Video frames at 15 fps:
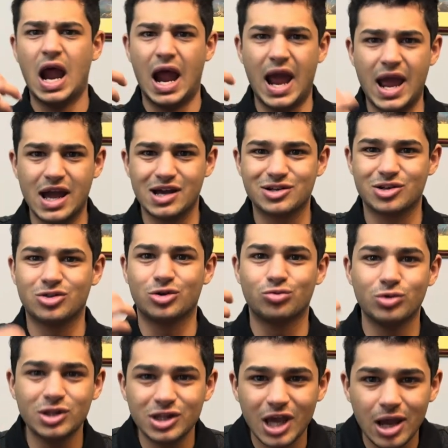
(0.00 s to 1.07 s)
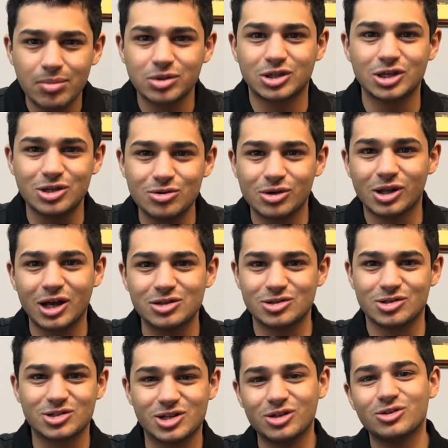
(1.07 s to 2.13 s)
and they're really able to utilize the
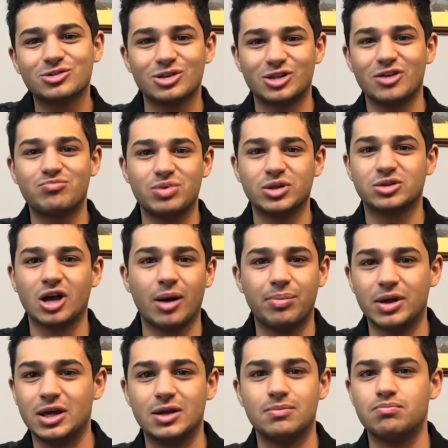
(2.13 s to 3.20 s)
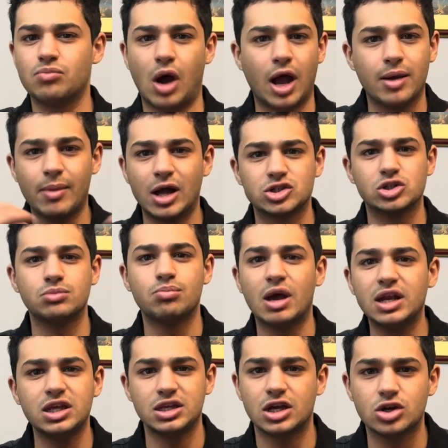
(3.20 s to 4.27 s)
skills that they've built up in, I imagine,
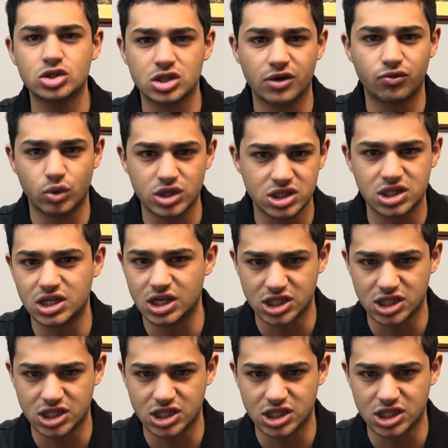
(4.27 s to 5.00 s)
many years of whiskey